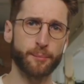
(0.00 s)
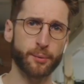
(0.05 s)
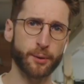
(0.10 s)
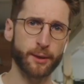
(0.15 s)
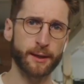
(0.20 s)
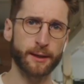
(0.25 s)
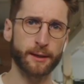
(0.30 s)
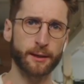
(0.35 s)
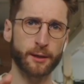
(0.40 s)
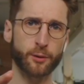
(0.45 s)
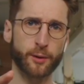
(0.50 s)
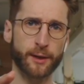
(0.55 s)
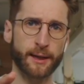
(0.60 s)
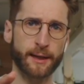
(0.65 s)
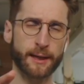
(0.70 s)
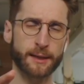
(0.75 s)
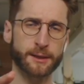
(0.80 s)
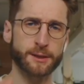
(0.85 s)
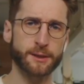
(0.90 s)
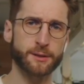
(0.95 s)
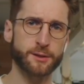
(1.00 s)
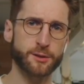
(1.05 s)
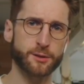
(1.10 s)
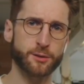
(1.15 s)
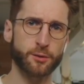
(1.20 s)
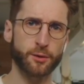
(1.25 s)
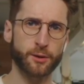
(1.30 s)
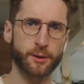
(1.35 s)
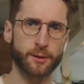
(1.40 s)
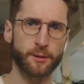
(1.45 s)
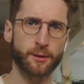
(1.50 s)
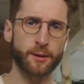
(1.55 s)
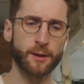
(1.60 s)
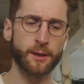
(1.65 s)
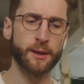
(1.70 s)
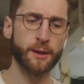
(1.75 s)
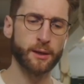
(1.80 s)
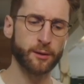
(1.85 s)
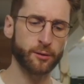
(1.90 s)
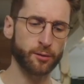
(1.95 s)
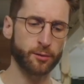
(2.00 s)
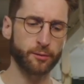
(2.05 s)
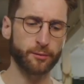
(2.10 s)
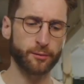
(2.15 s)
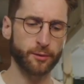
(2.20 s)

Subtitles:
putting in quick actions, so you can sort of